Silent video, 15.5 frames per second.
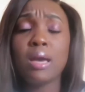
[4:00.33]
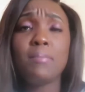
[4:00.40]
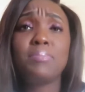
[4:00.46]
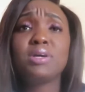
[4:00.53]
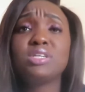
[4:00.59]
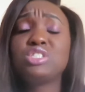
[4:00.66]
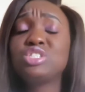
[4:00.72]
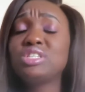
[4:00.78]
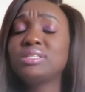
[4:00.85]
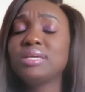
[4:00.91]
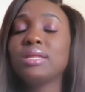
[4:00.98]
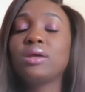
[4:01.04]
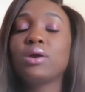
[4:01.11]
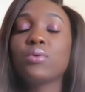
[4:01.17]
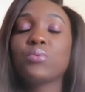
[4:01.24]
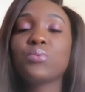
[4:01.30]
but she
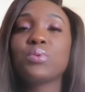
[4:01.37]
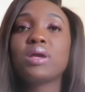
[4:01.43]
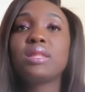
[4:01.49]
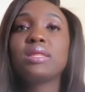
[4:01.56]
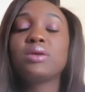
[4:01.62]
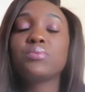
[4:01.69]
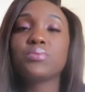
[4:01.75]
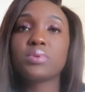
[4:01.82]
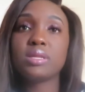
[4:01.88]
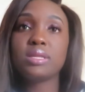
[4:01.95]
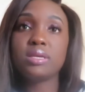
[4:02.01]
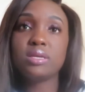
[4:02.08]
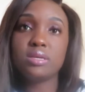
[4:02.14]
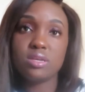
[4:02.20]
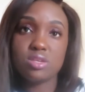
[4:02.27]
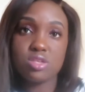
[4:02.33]
did a really
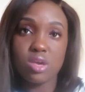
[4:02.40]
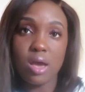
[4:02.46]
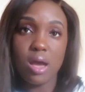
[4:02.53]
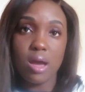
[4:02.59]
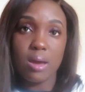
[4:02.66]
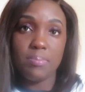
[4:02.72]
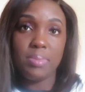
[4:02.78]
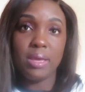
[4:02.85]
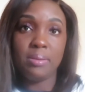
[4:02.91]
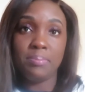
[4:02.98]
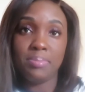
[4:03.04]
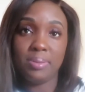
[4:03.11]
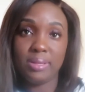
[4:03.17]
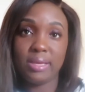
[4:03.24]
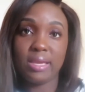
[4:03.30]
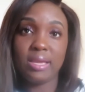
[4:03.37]
good job in
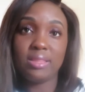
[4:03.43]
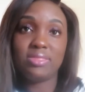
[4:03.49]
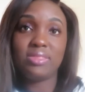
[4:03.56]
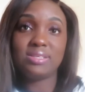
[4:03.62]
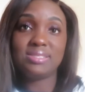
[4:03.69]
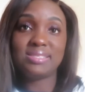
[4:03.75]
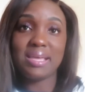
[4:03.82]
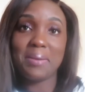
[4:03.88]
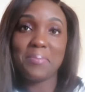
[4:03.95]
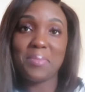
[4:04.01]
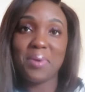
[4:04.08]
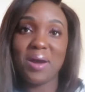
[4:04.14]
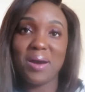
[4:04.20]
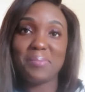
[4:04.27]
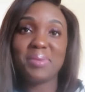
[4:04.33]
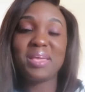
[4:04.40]
playing the
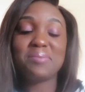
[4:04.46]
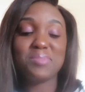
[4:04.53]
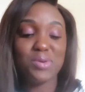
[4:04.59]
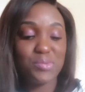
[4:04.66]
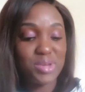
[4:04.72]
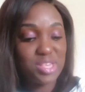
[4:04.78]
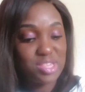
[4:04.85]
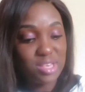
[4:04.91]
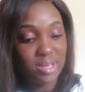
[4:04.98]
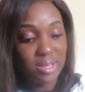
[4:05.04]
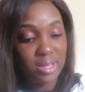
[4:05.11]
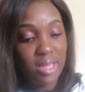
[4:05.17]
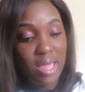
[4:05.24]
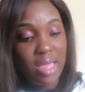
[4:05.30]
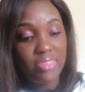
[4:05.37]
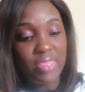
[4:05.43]
stepmom in Moesha.
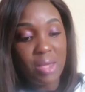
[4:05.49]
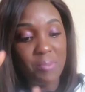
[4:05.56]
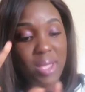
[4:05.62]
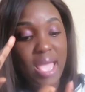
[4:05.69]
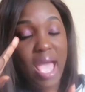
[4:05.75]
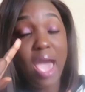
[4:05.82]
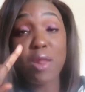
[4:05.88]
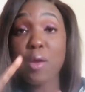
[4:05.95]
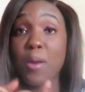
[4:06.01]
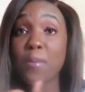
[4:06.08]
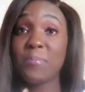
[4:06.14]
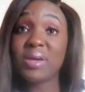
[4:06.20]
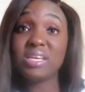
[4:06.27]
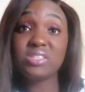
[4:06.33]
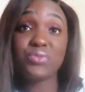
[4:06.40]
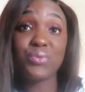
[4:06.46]
Then we had her
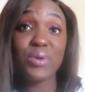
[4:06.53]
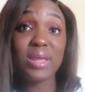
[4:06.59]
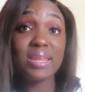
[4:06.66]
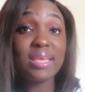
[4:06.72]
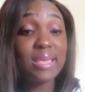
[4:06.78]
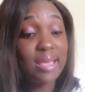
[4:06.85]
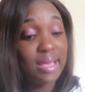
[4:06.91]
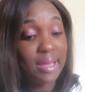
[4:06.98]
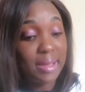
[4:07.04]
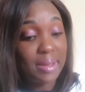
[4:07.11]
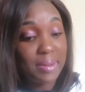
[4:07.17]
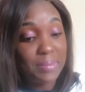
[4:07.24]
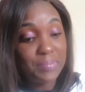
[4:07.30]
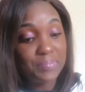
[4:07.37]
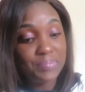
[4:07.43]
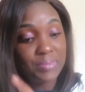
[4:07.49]
best friend
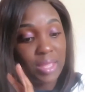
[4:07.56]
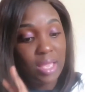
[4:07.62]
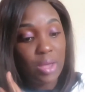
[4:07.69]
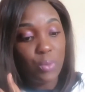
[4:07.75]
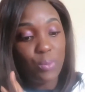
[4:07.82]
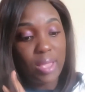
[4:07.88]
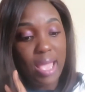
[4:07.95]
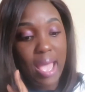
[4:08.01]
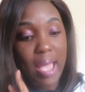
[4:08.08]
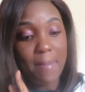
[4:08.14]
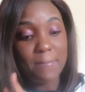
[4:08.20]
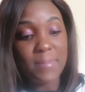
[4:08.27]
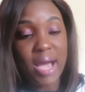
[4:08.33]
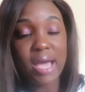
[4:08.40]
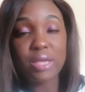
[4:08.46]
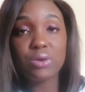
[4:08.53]
Kim. We had
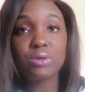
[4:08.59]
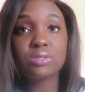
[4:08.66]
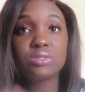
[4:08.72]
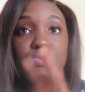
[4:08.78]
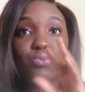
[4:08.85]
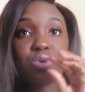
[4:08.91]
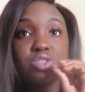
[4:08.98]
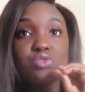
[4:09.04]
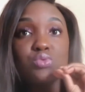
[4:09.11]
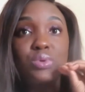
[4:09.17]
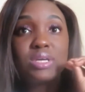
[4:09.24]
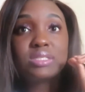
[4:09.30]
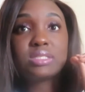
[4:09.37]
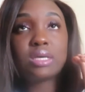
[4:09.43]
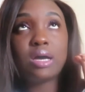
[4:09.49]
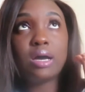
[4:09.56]
Miles, which
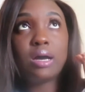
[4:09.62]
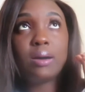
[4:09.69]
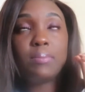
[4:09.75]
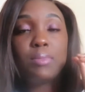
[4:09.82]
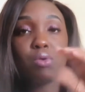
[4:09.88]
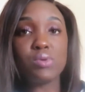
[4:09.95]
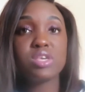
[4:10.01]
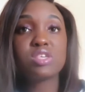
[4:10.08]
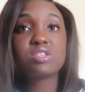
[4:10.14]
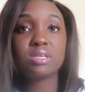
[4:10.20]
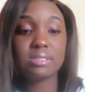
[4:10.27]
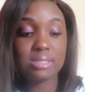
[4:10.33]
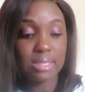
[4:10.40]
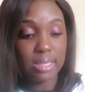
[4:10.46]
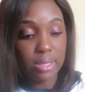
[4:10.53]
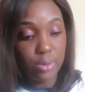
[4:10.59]
was
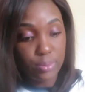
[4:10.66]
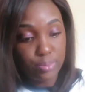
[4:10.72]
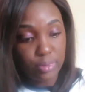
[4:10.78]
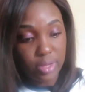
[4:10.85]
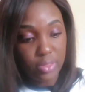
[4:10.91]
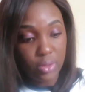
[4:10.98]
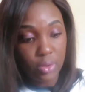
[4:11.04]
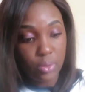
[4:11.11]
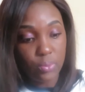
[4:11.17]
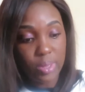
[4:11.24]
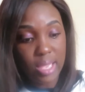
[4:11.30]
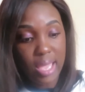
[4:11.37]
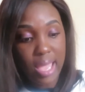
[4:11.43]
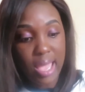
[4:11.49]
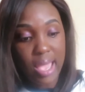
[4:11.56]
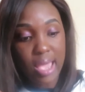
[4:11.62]
Moesha's little brother. We
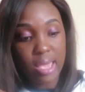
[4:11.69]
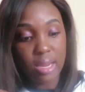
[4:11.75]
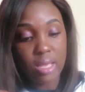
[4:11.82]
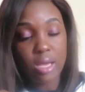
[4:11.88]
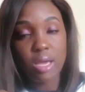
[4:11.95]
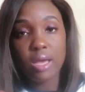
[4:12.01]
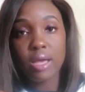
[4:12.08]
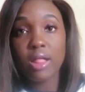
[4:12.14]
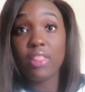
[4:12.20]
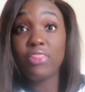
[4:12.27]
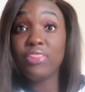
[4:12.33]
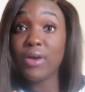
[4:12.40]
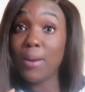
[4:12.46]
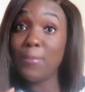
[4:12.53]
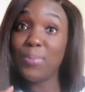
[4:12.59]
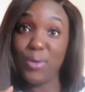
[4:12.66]
had
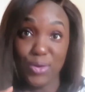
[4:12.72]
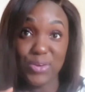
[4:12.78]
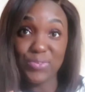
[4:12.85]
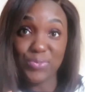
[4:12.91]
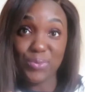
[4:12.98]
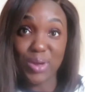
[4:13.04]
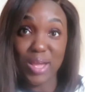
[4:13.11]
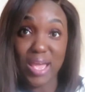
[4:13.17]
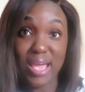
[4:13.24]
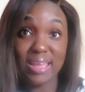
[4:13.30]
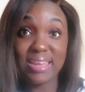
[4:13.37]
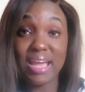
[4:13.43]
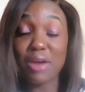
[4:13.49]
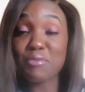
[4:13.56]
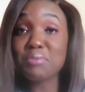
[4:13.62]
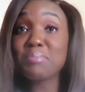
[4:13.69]
the boyfriend.
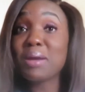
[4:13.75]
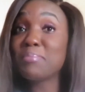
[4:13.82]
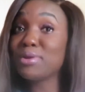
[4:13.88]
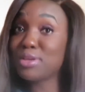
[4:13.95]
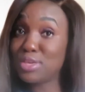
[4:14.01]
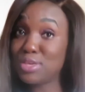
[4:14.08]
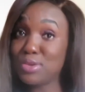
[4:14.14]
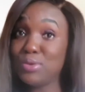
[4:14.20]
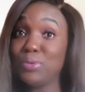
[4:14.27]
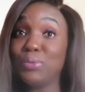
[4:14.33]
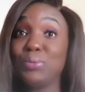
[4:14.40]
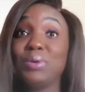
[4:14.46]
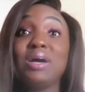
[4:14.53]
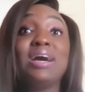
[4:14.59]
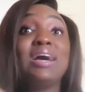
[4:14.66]
Y'all remember Q?